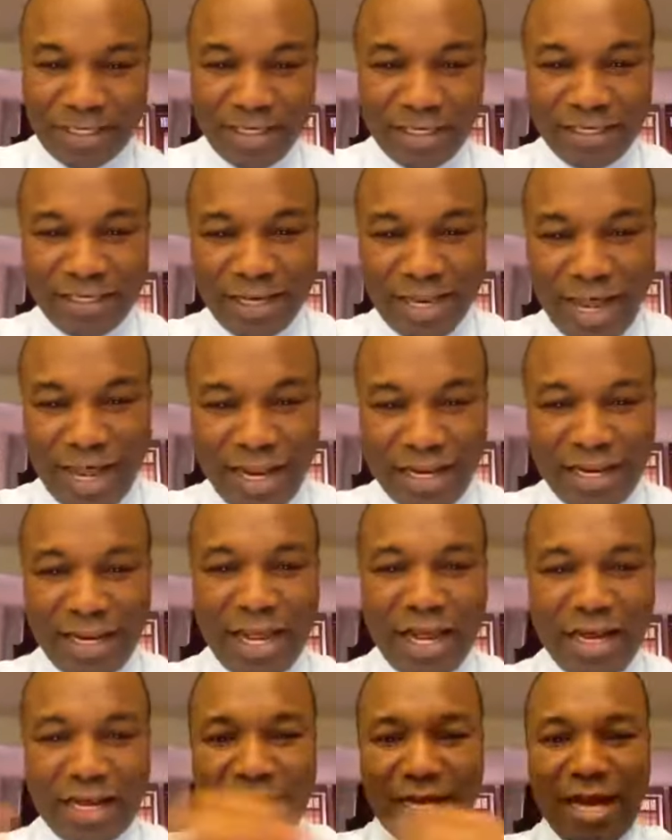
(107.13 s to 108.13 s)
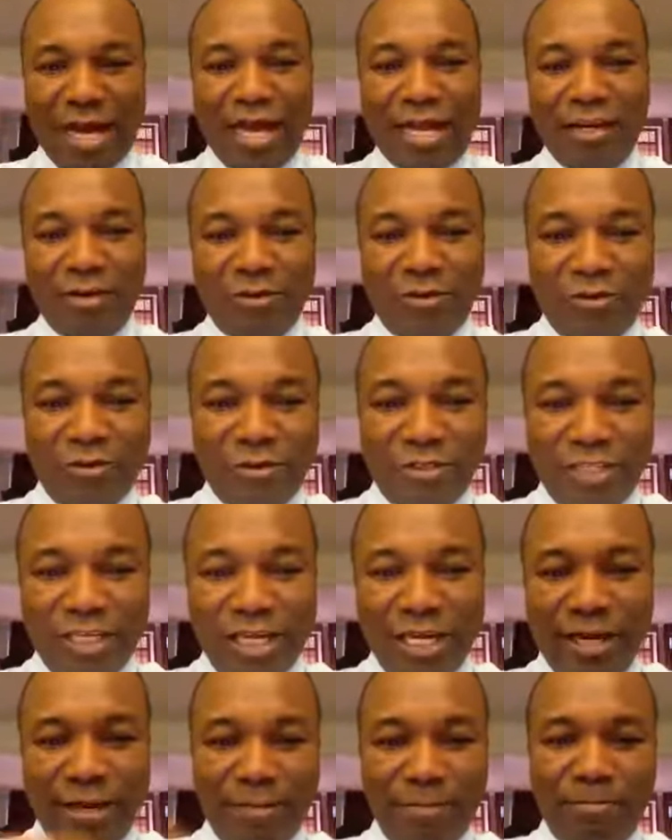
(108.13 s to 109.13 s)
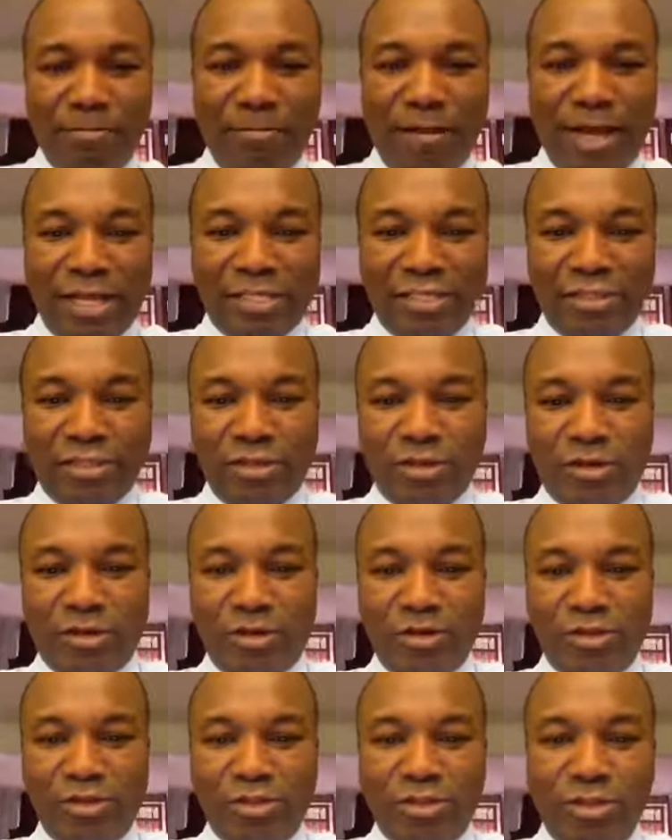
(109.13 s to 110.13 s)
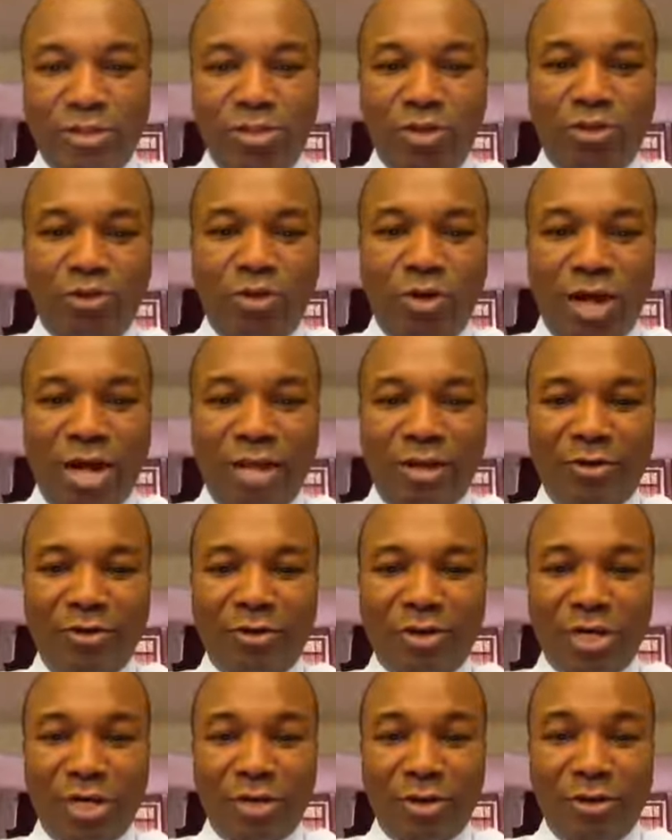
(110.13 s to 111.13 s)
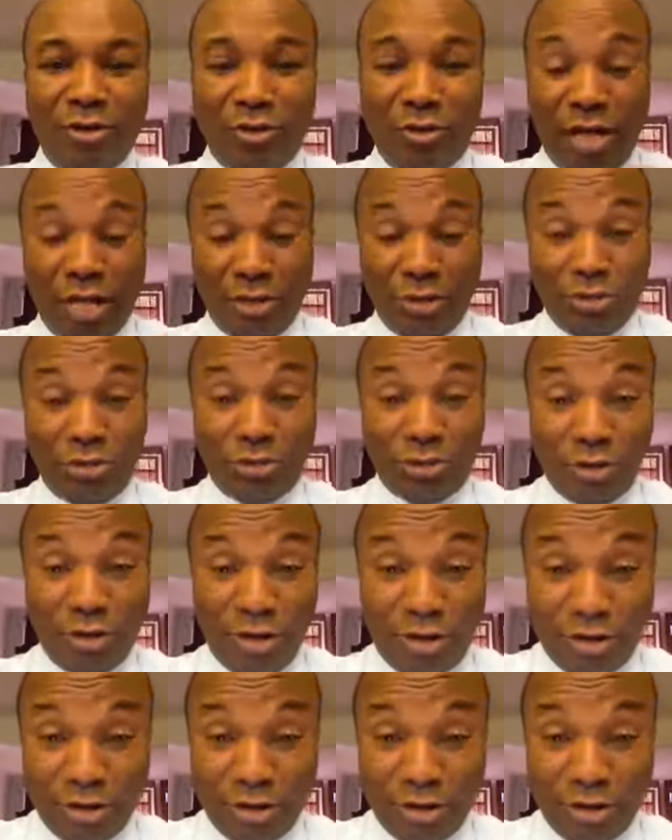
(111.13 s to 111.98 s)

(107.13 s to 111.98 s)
Nana Kalu say, Pastor, you are looking good. Are you sure?